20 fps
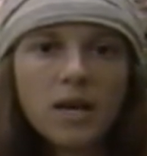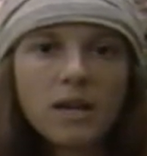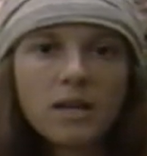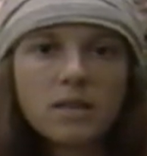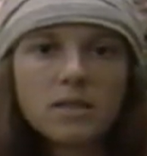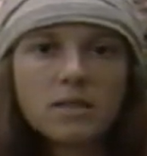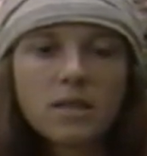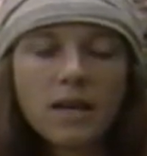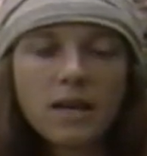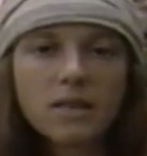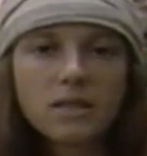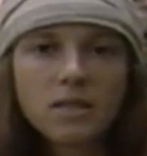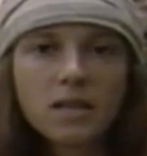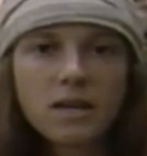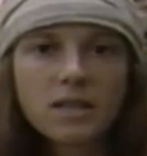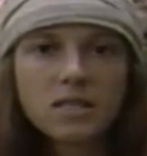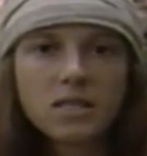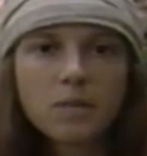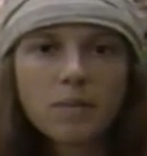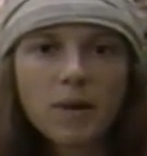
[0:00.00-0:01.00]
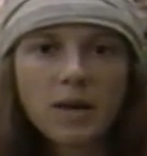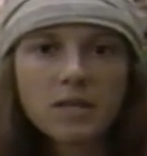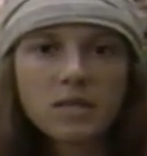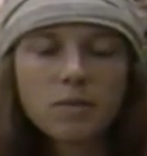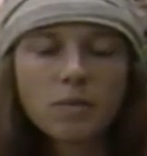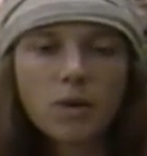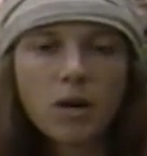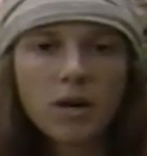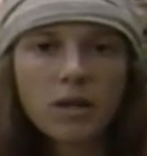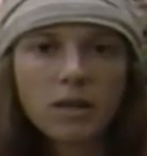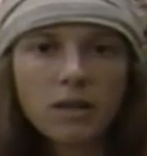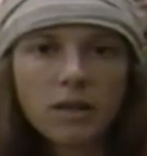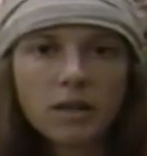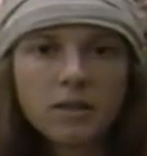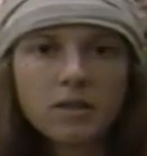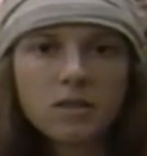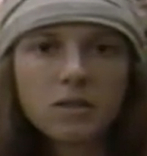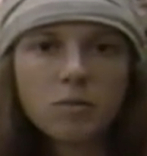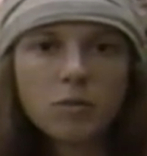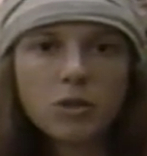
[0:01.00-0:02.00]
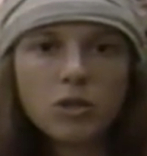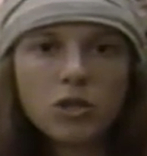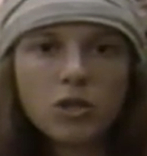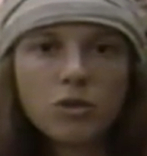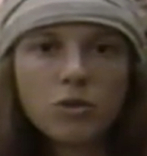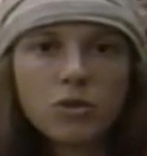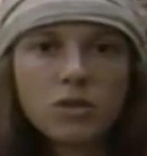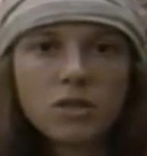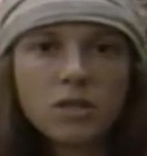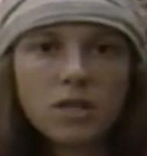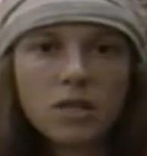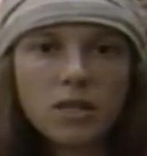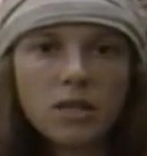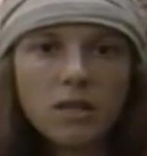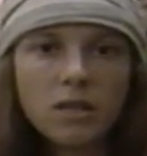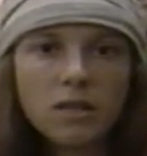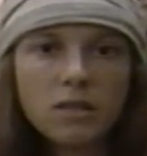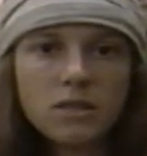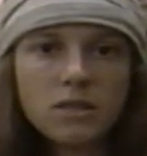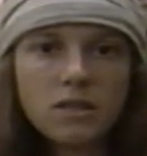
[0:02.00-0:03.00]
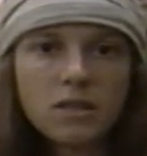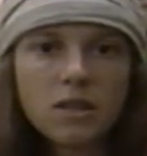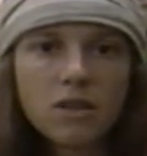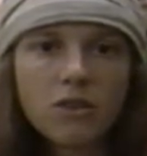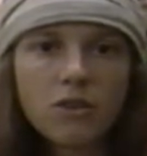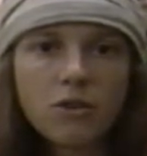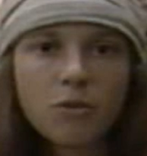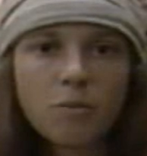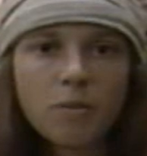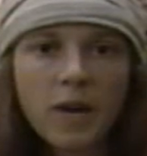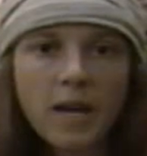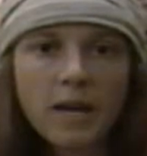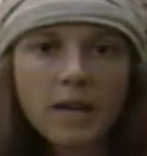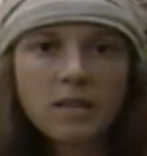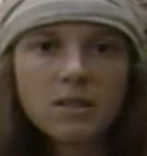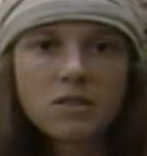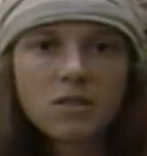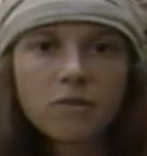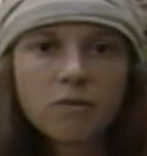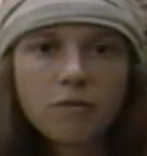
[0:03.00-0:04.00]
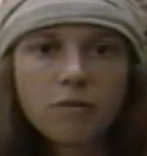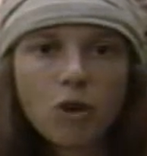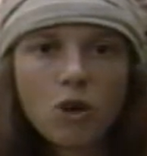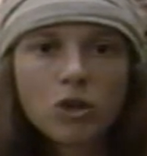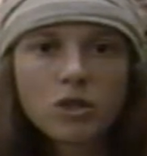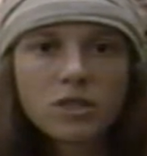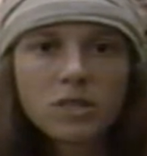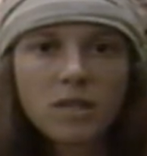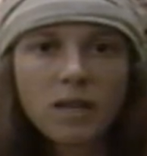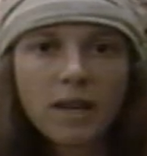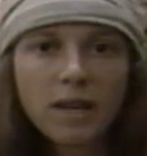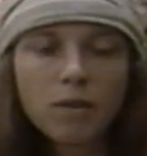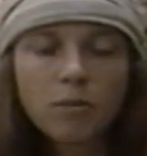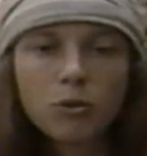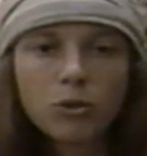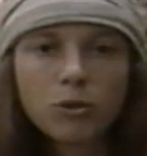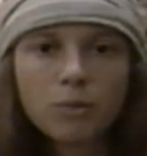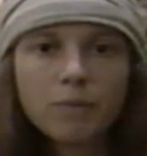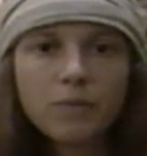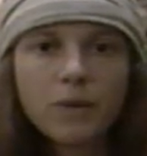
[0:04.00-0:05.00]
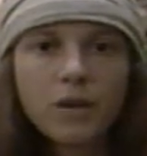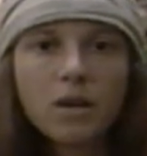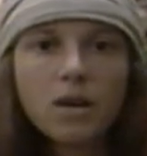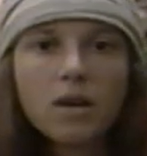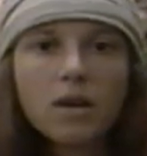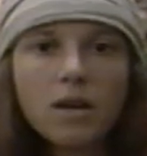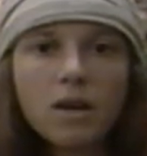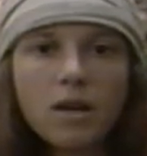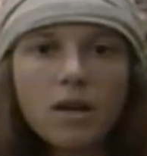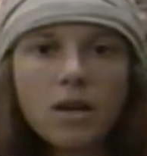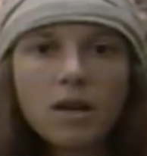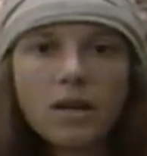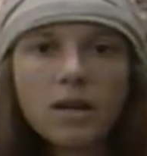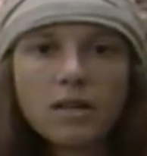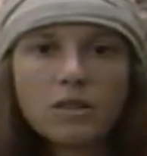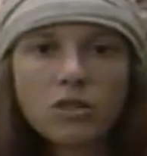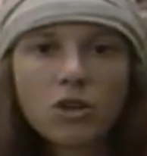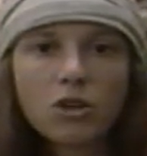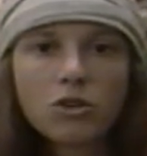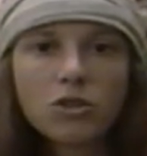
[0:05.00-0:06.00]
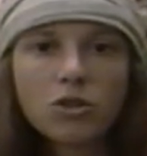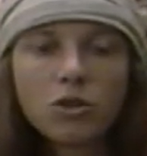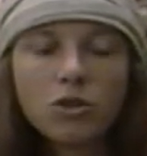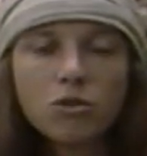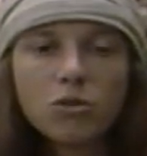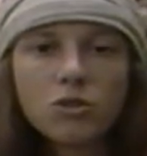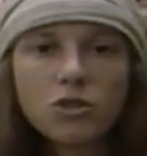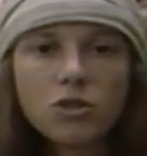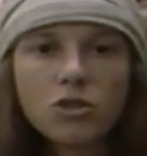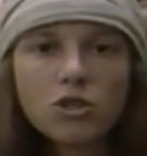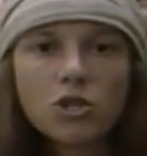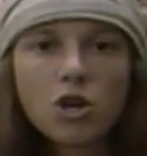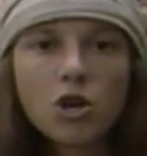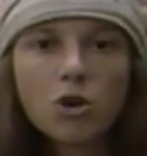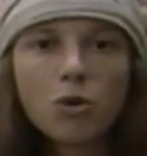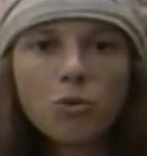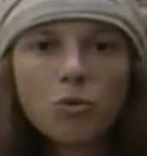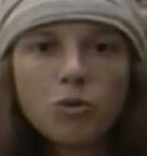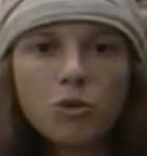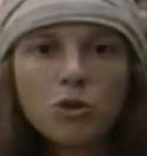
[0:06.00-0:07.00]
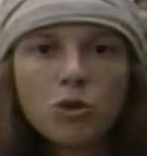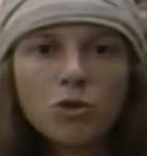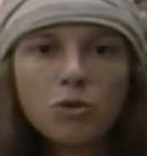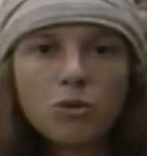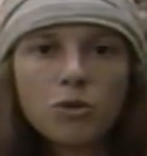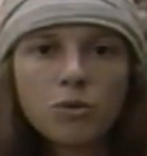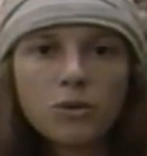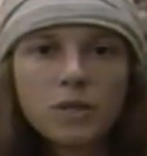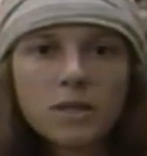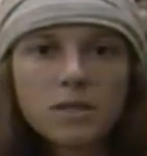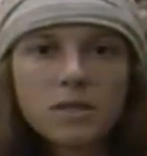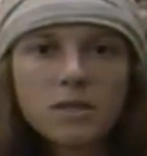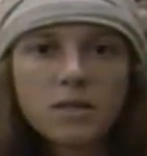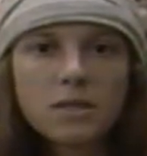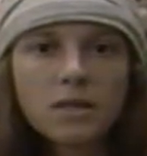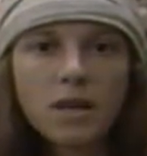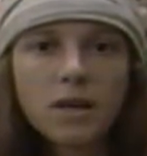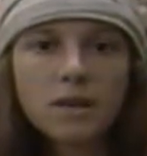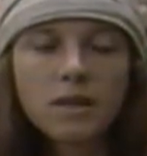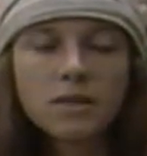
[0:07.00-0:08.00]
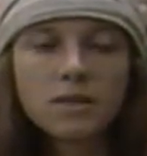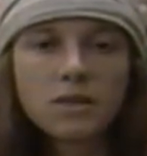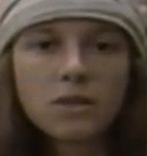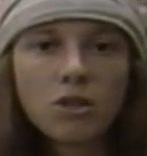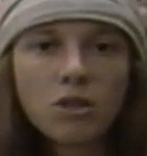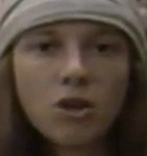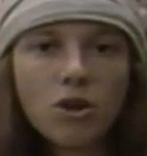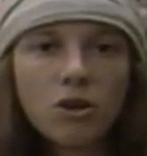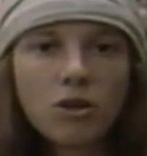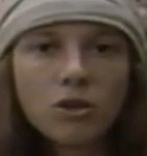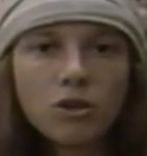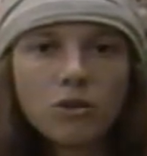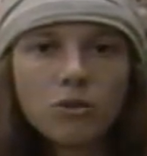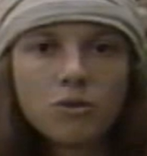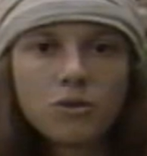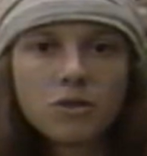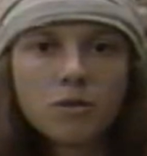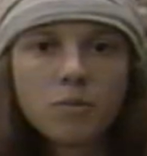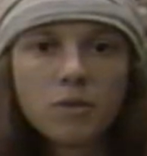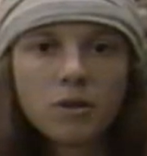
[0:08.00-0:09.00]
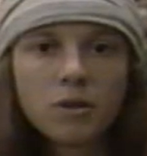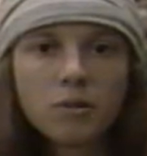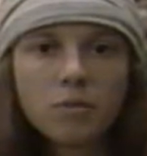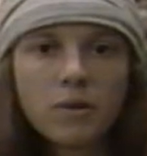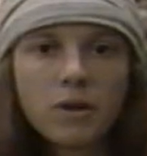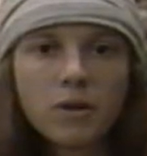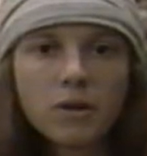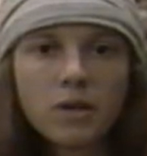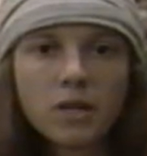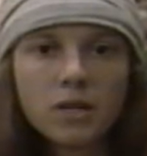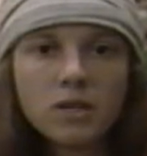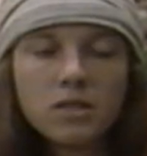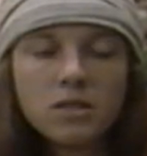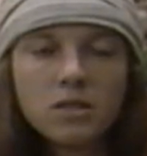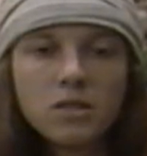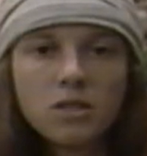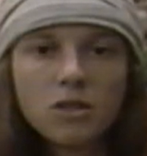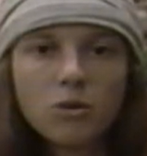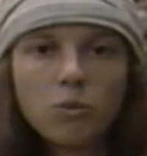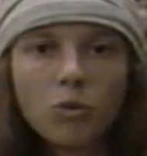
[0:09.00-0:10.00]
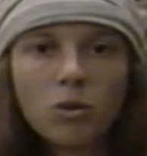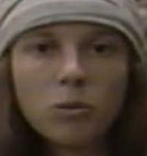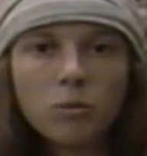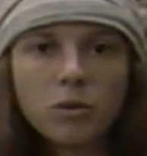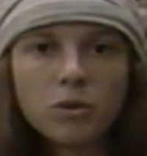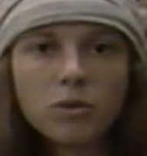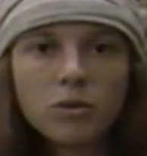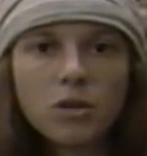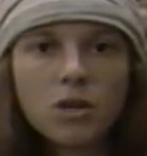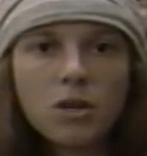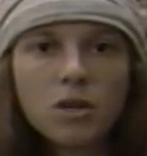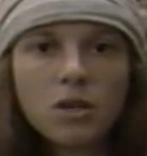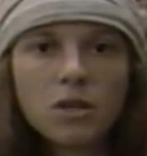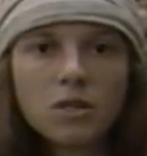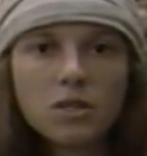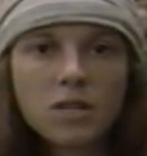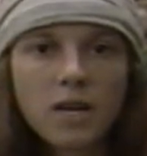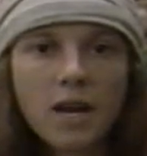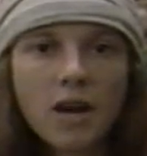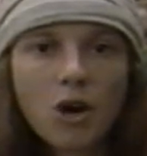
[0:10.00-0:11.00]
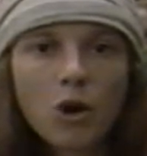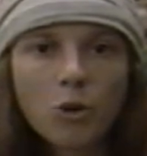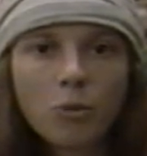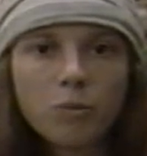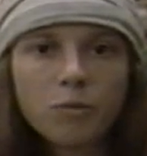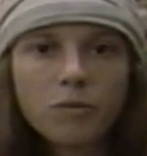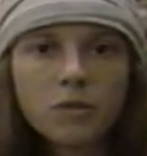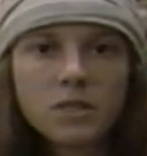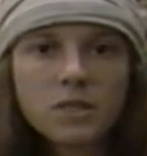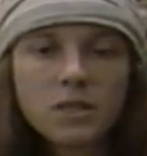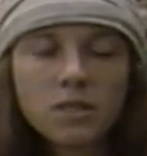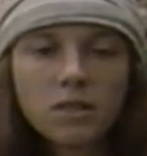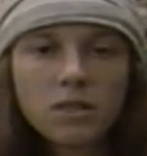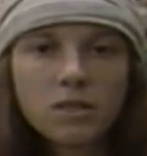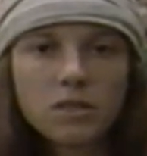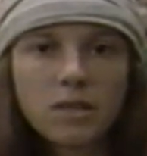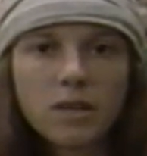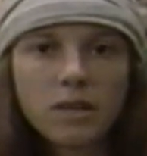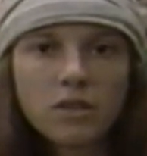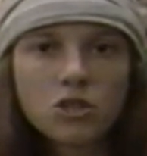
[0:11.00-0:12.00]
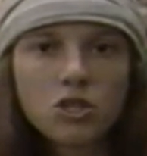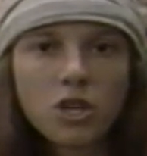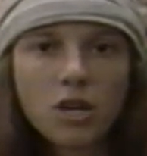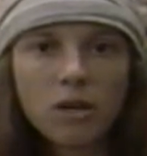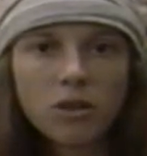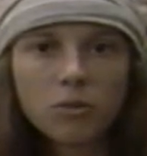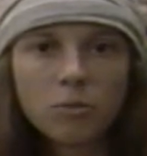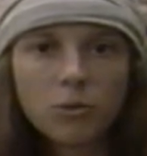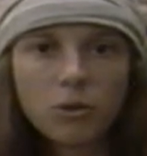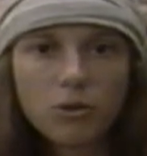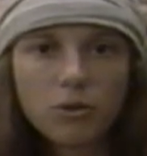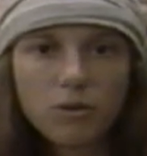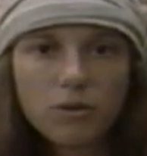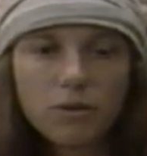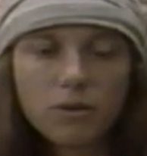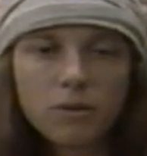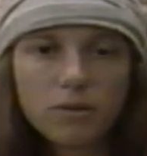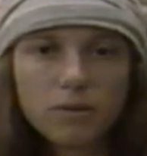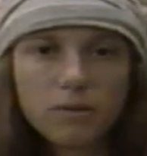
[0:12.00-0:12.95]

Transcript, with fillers: It is antispasmodic and has been used to ease the pains of false labor. It's also used to tone the uterus and is a long use among American Indian women to help facilitate childbirth.